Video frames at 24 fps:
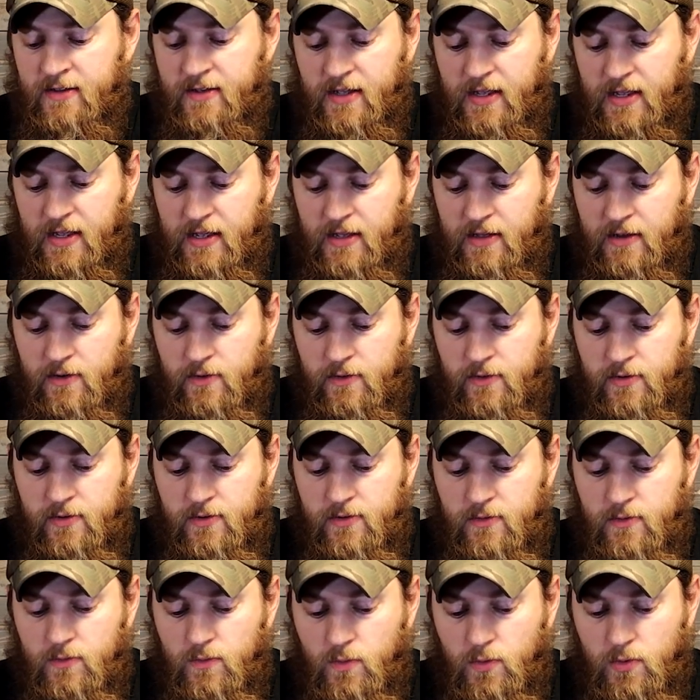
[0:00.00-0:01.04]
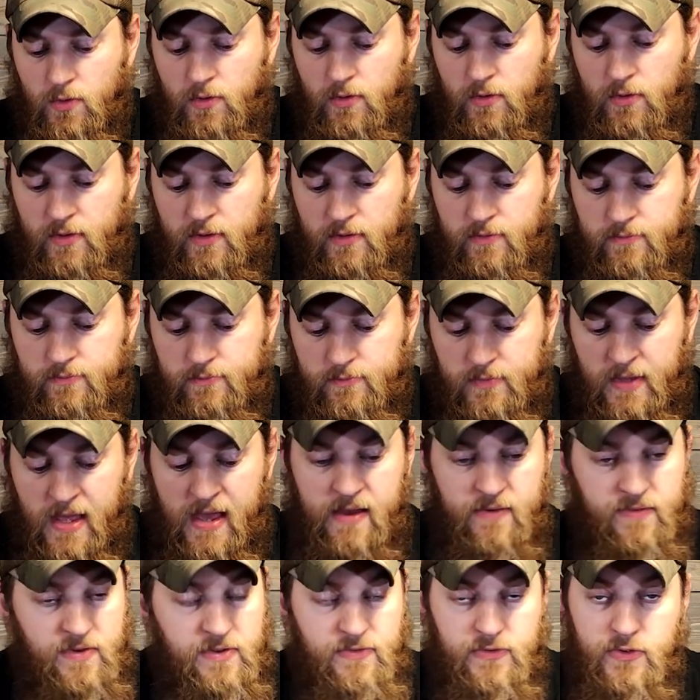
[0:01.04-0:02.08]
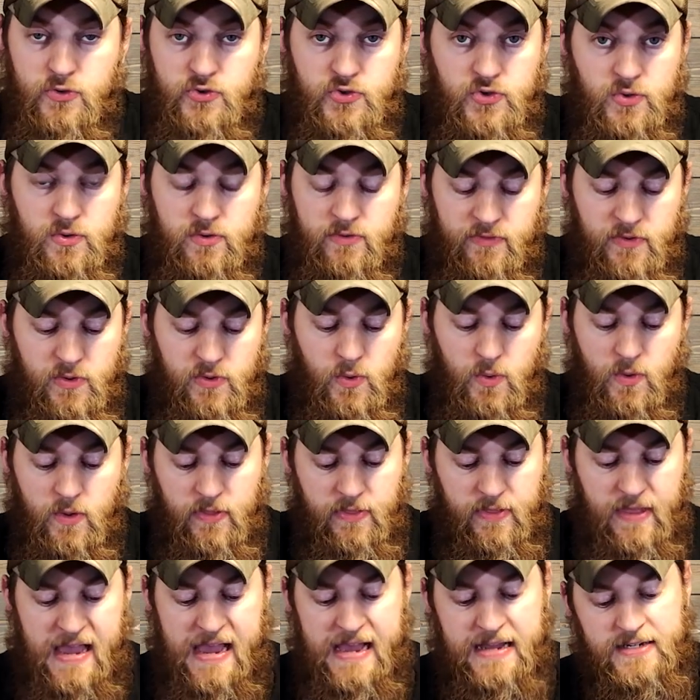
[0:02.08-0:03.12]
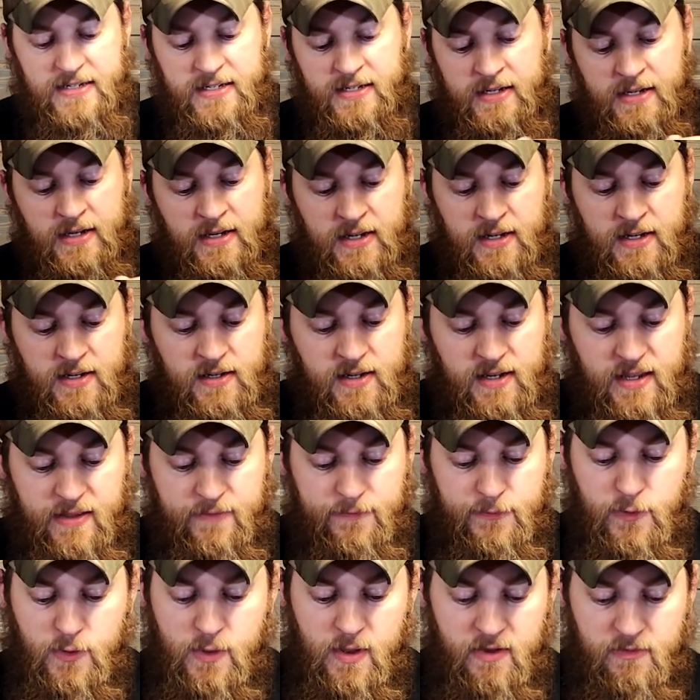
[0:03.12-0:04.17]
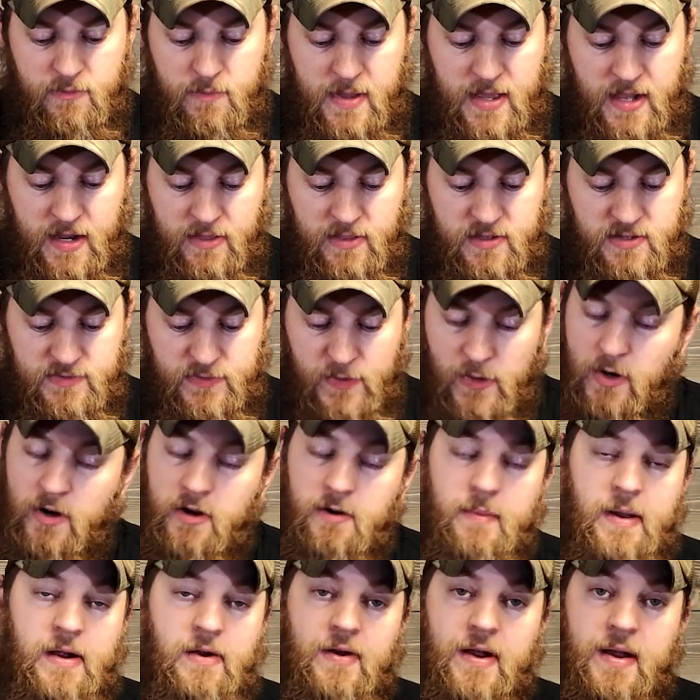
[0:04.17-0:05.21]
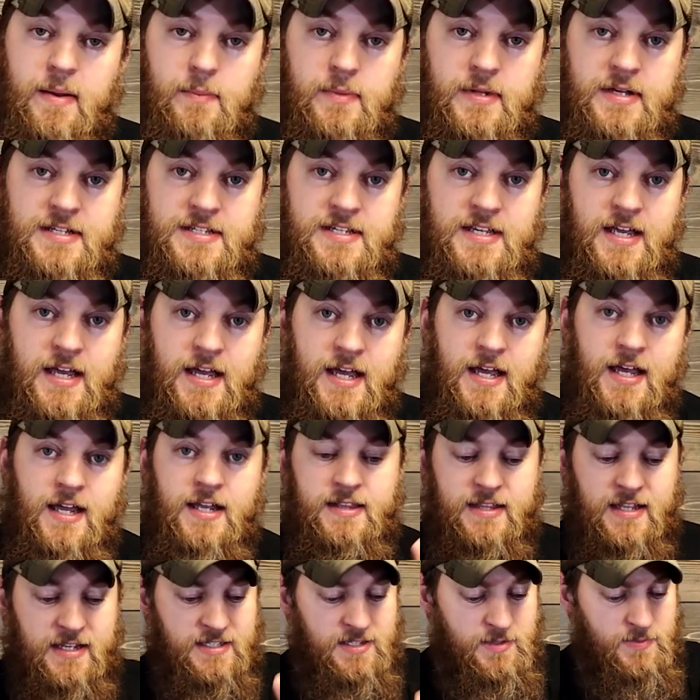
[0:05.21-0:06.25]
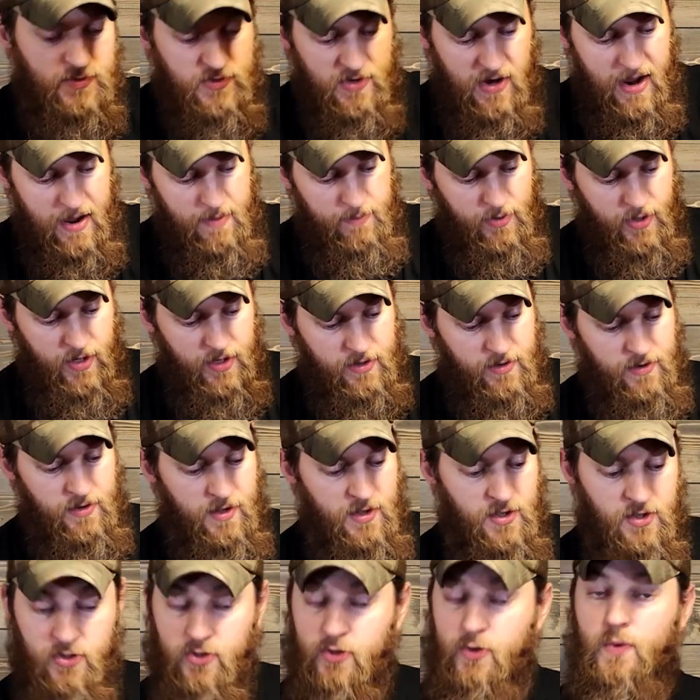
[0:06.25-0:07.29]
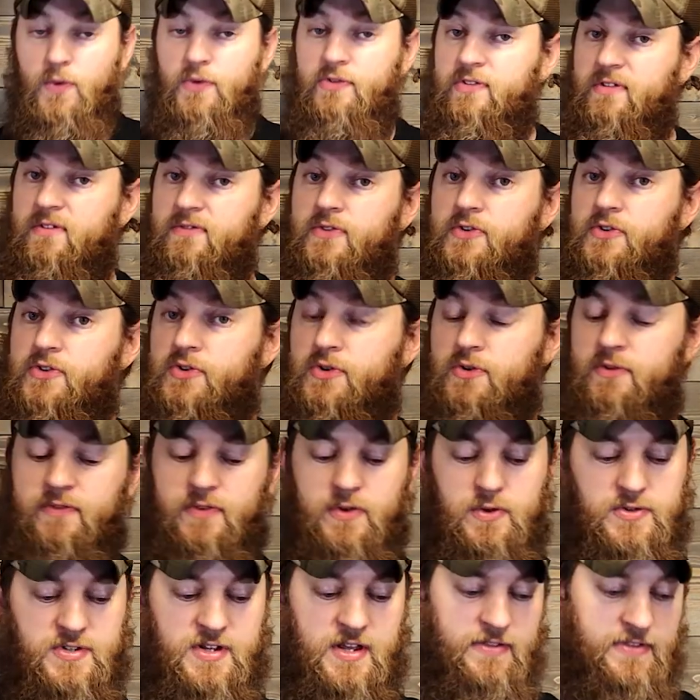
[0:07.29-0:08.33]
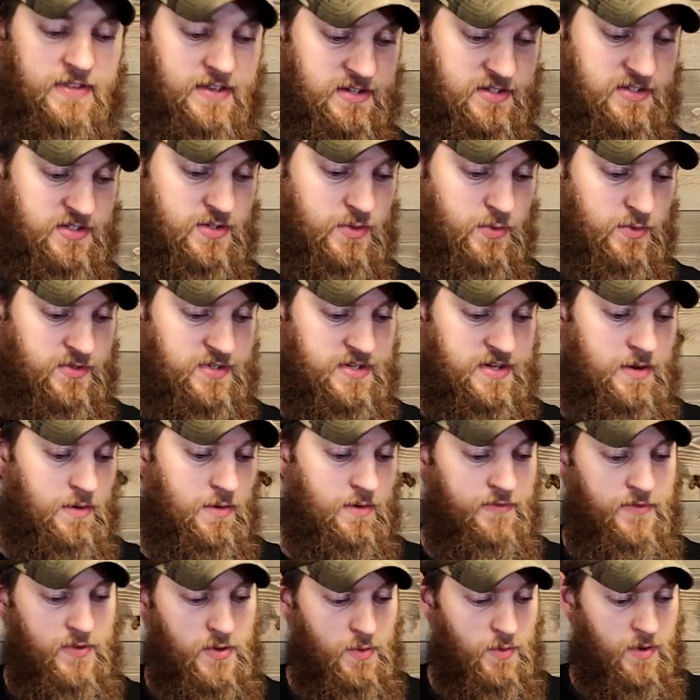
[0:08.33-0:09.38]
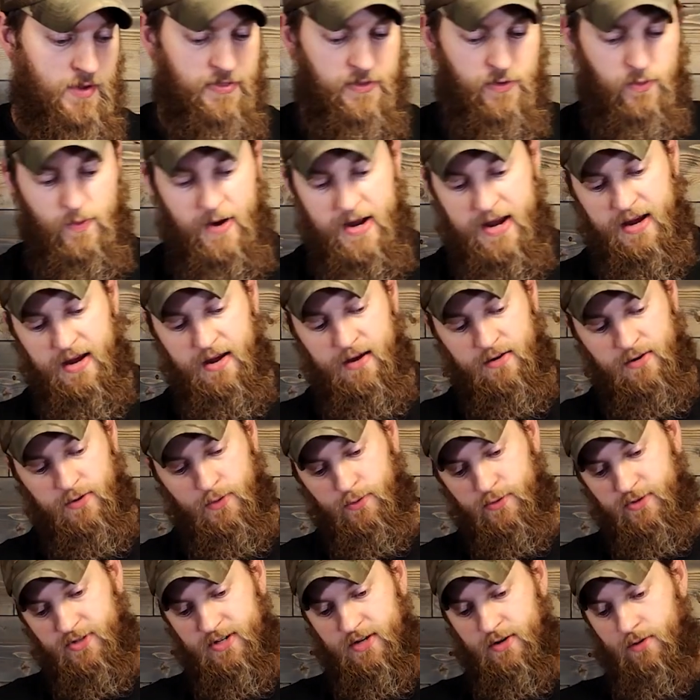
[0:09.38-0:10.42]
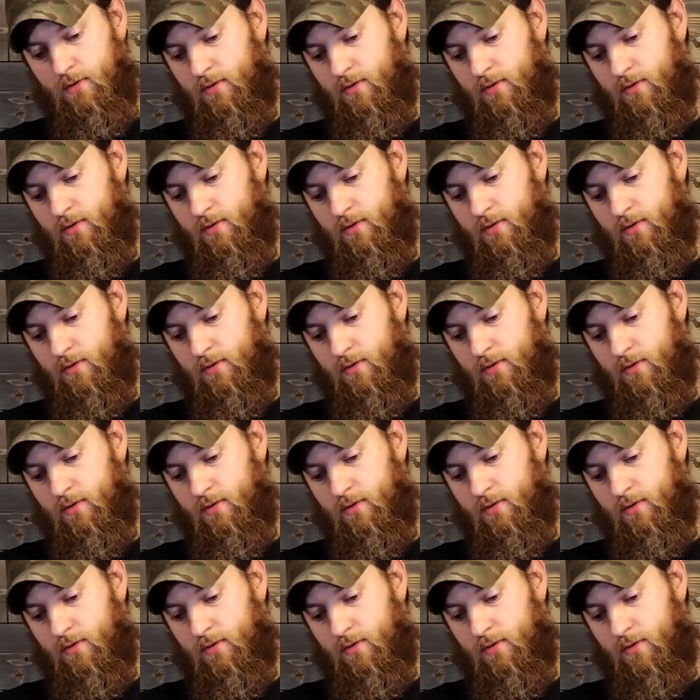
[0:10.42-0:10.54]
and we'll have a future review on that. If you have made it this far into my ramblings, hit that subscribe button. You will see future reviews on this. You will see a review on the Rain. You will see a